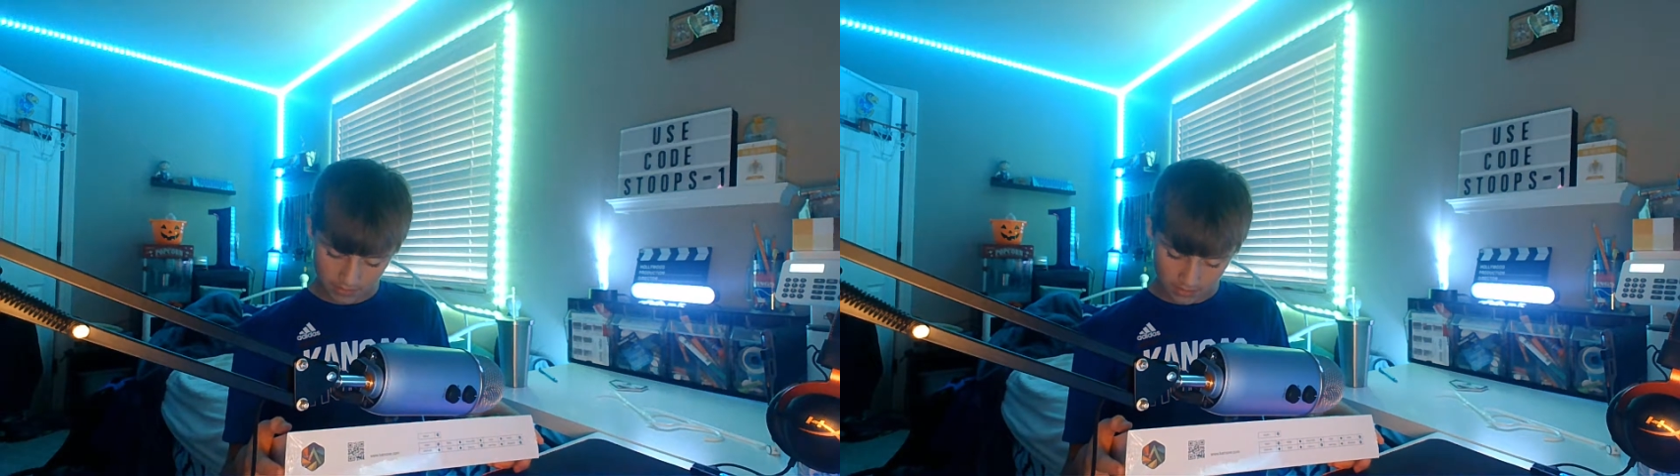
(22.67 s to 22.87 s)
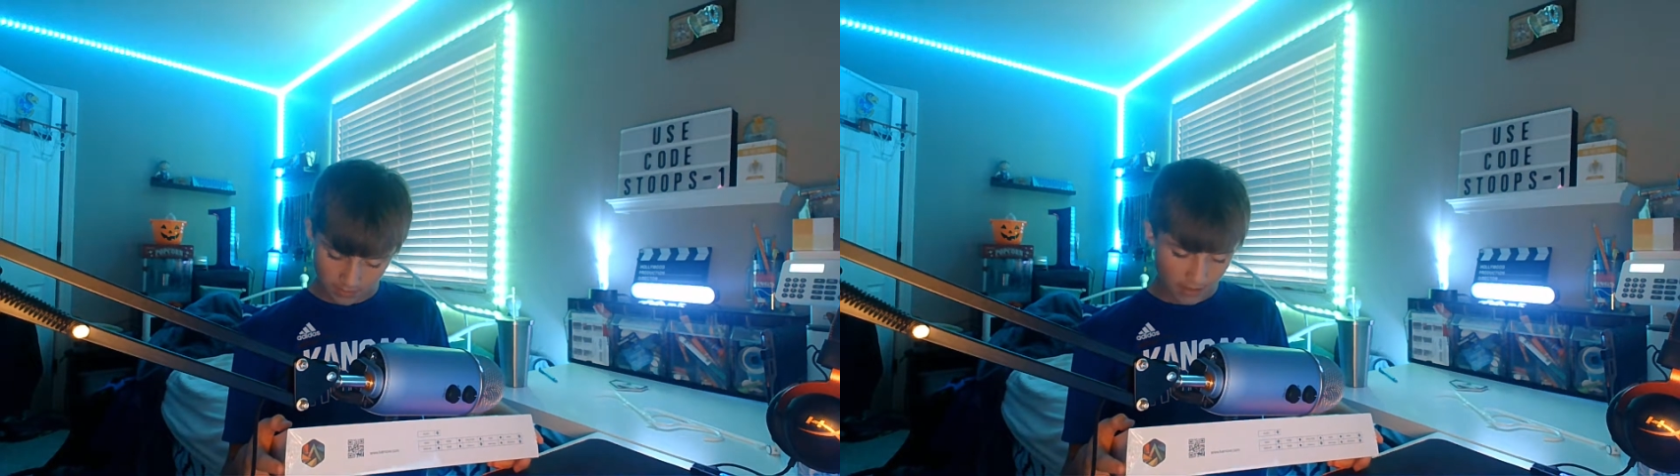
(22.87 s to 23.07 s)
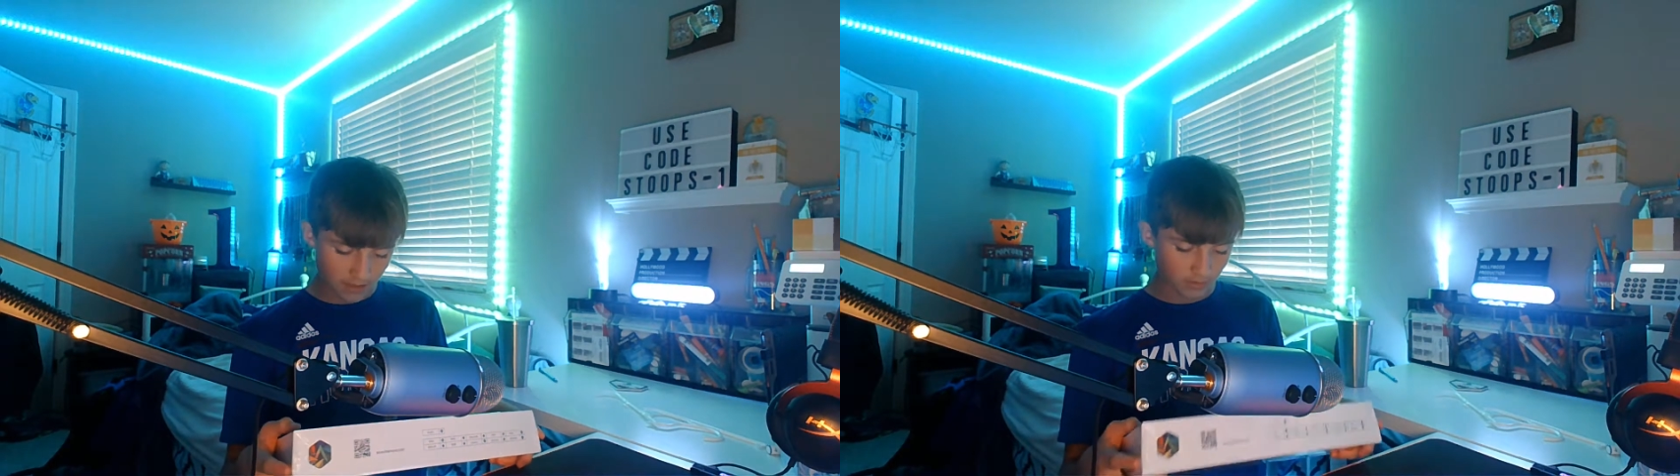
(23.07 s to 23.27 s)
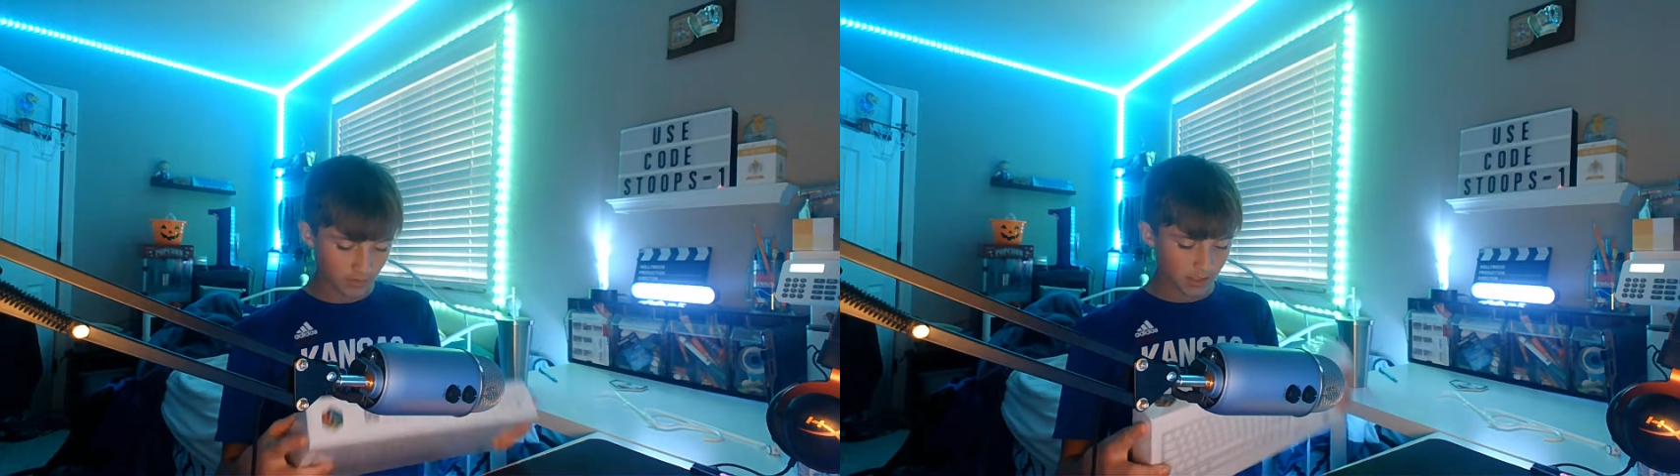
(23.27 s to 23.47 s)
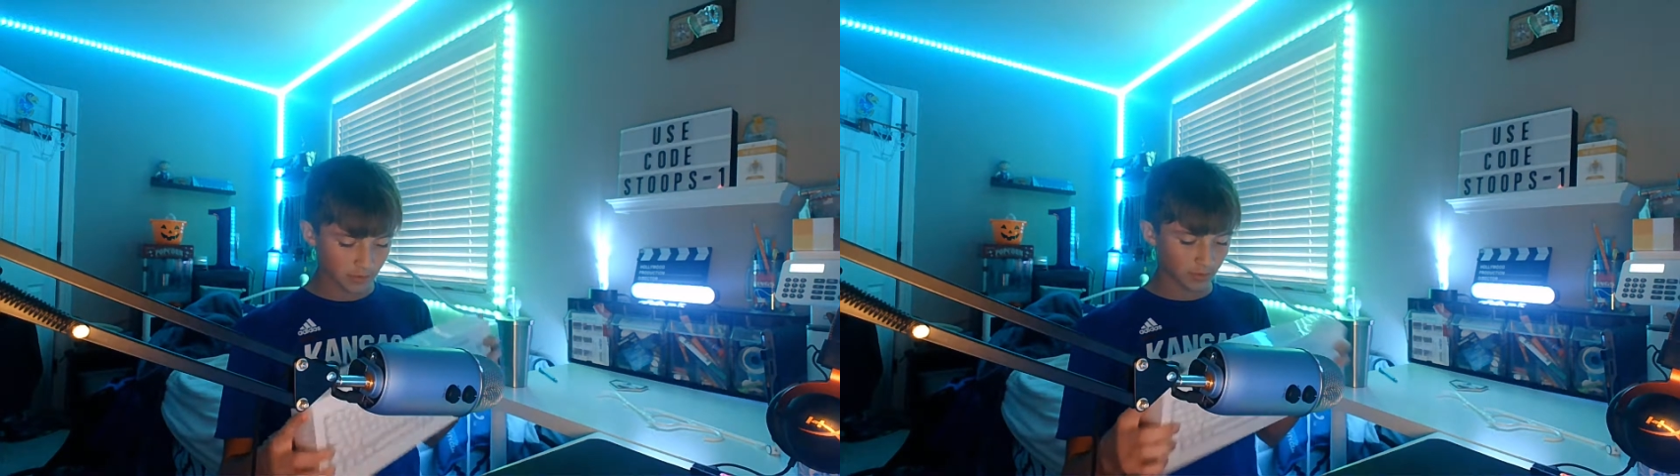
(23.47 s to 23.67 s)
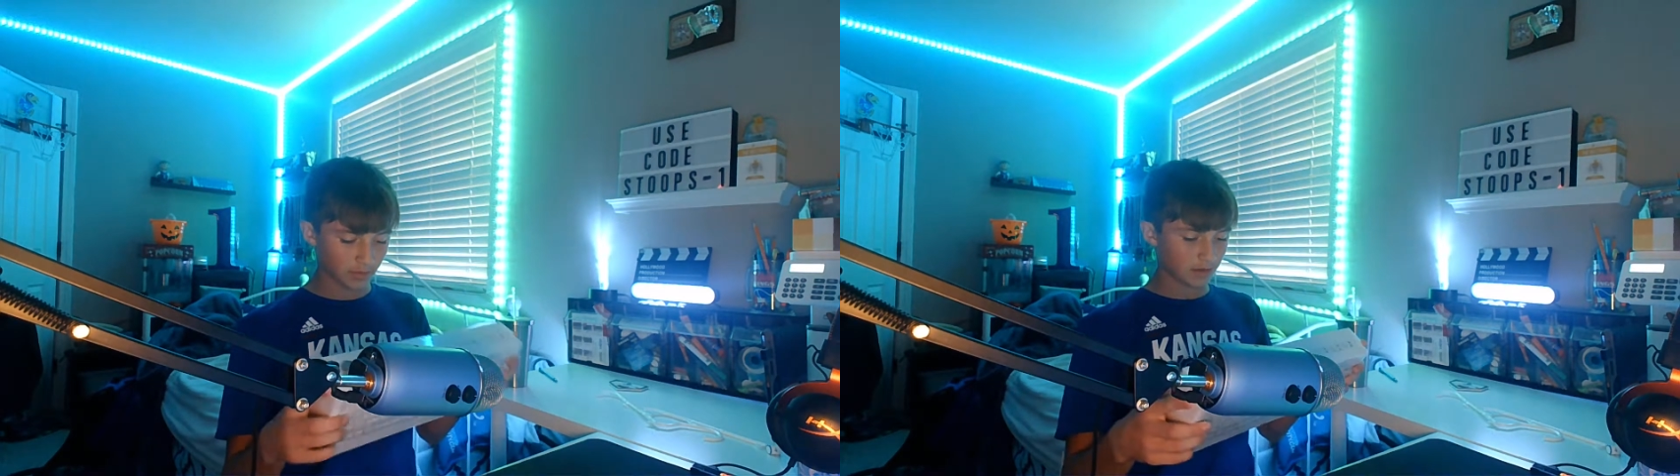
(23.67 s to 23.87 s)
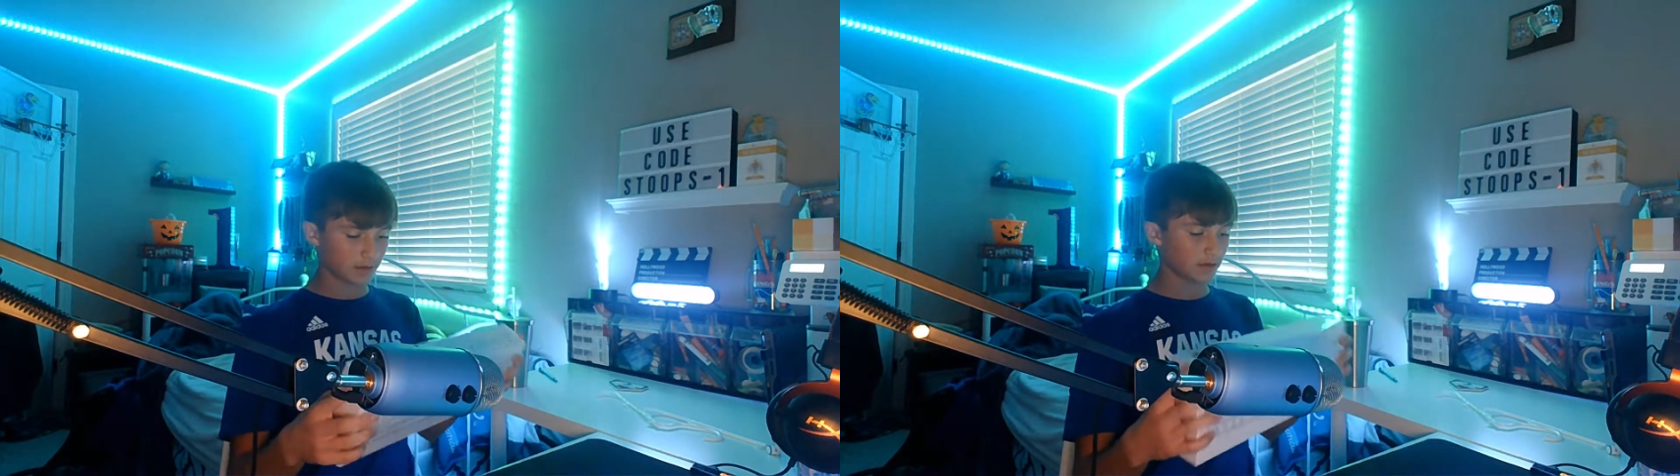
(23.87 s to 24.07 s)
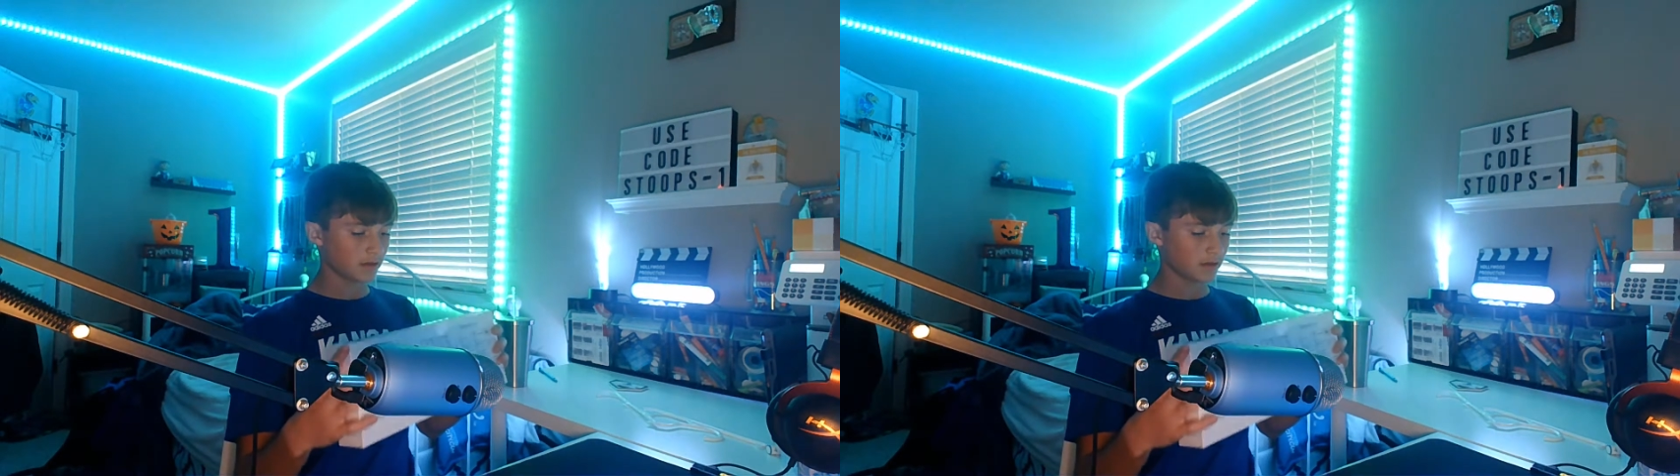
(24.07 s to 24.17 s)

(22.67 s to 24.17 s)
a mechanical keyboard by